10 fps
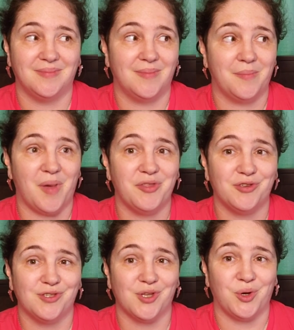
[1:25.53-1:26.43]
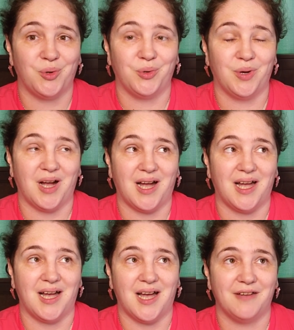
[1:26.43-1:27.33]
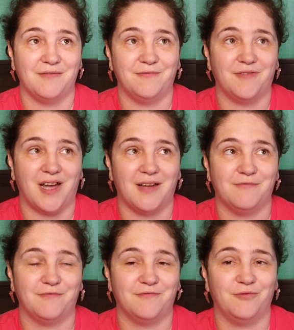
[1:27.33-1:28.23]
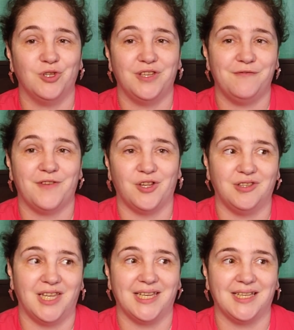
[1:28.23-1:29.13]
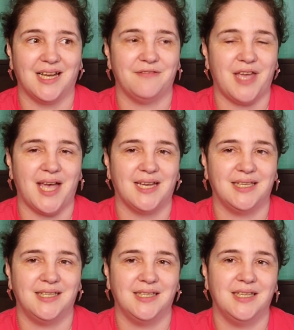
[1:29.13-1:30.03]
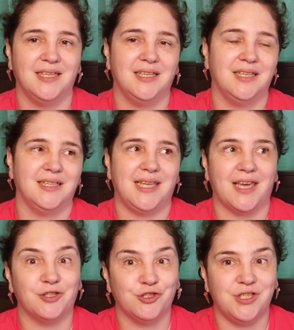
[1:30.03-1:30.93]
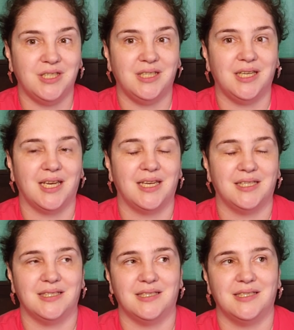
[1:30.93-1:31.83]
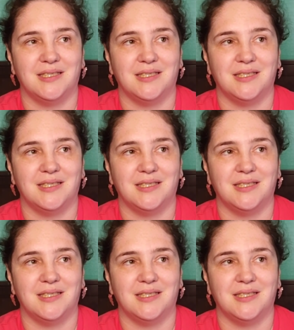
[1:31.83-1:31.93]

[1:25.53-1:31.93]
month or so, I've really felt like I've had the energy and